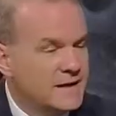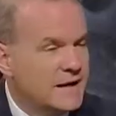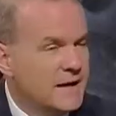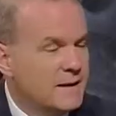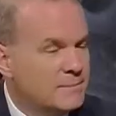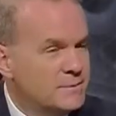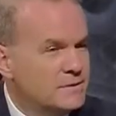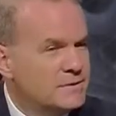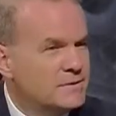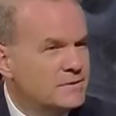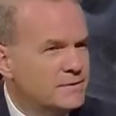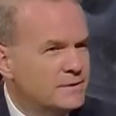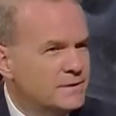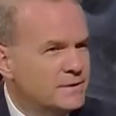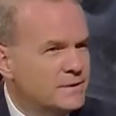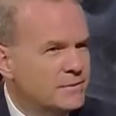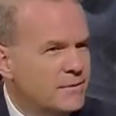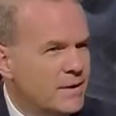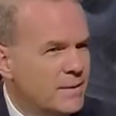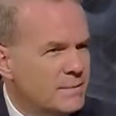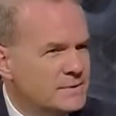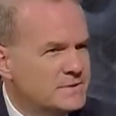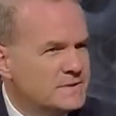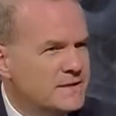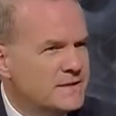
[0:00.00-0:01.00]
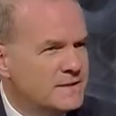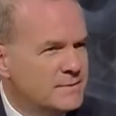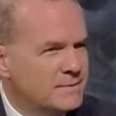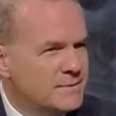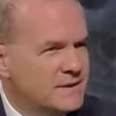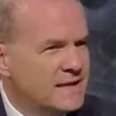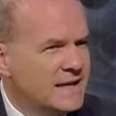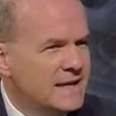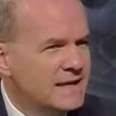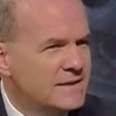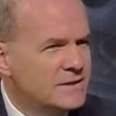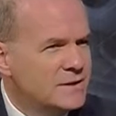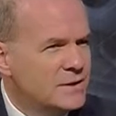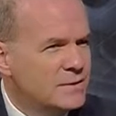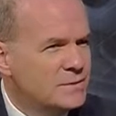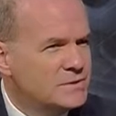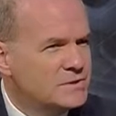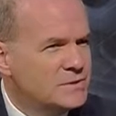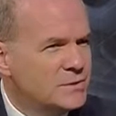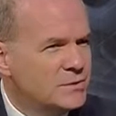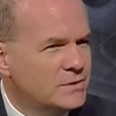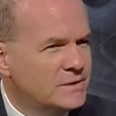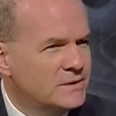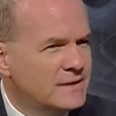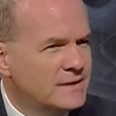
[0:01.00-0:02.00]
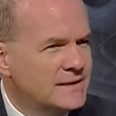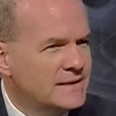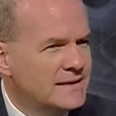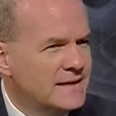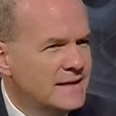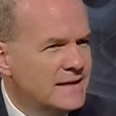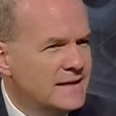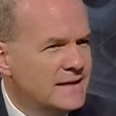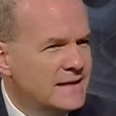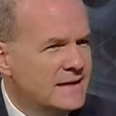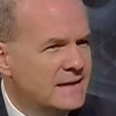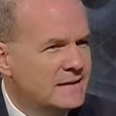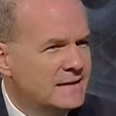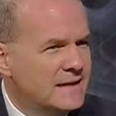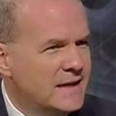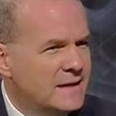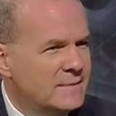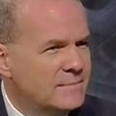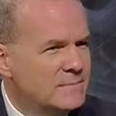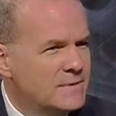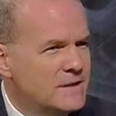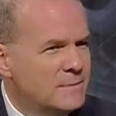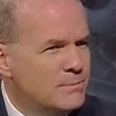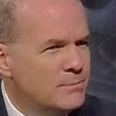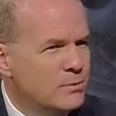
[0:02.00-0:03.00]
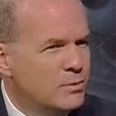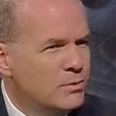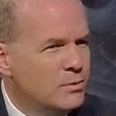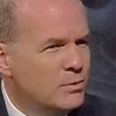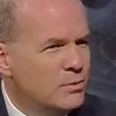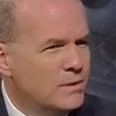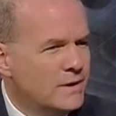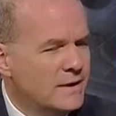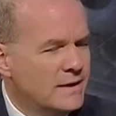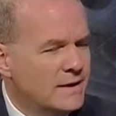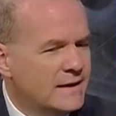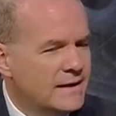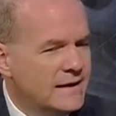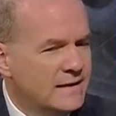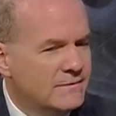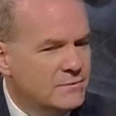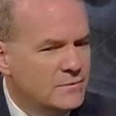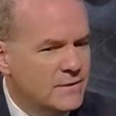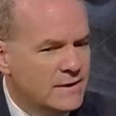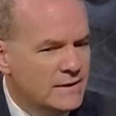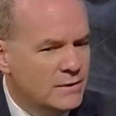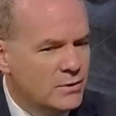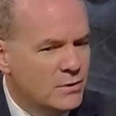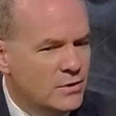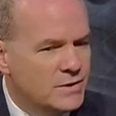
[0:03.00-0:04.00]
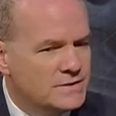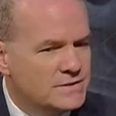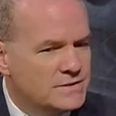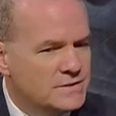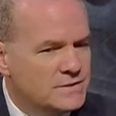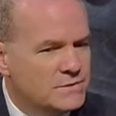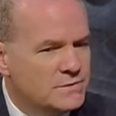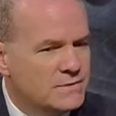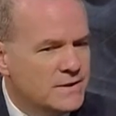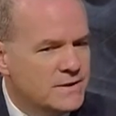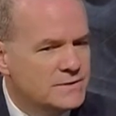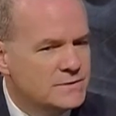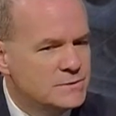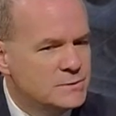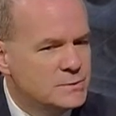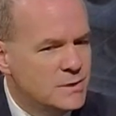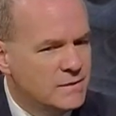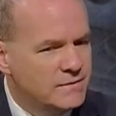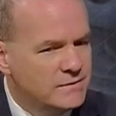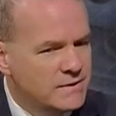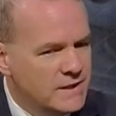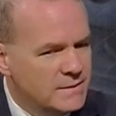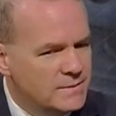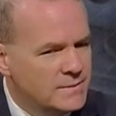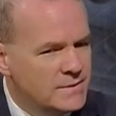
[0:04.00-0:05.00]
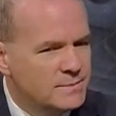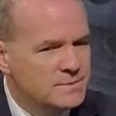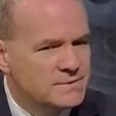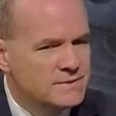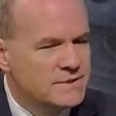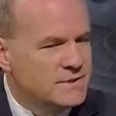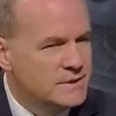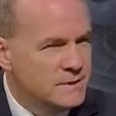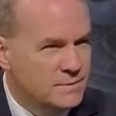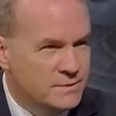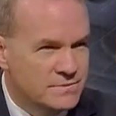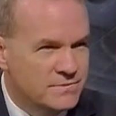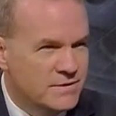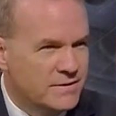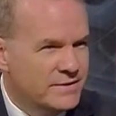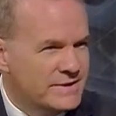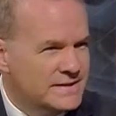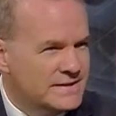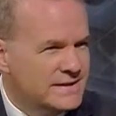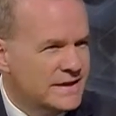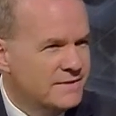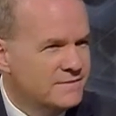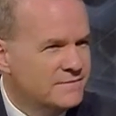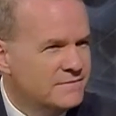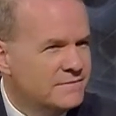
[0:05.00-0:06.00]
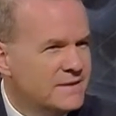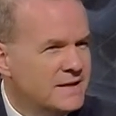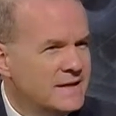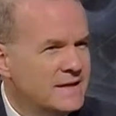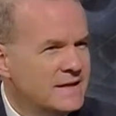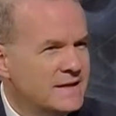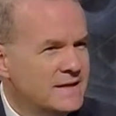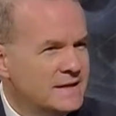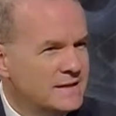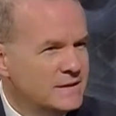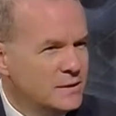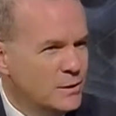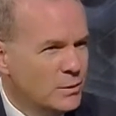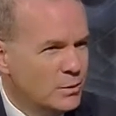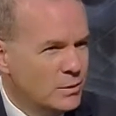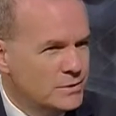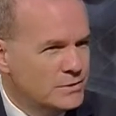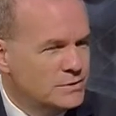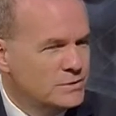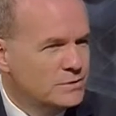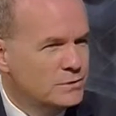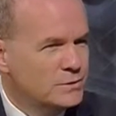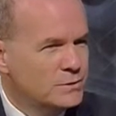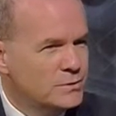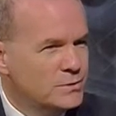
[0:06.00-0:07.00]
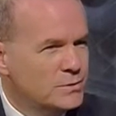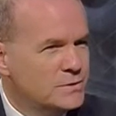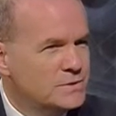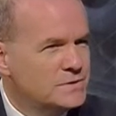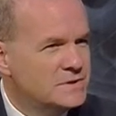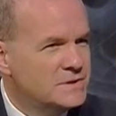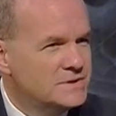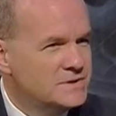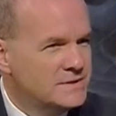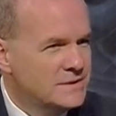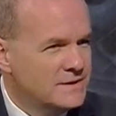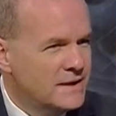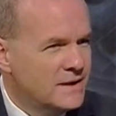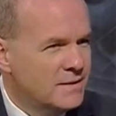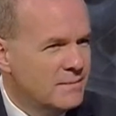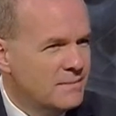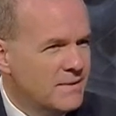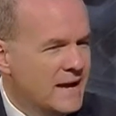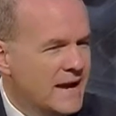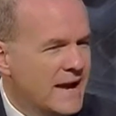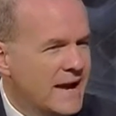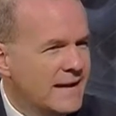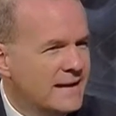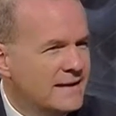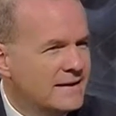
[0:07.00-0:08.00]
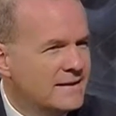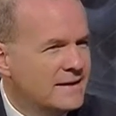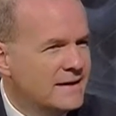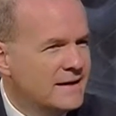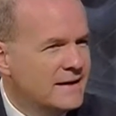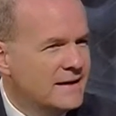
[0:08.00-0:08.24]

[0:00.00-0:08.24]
opportunity to represent them again. Certainly a lot of people, after I lost in 2012, a lot of people said, it was very tough, once you lose to come back.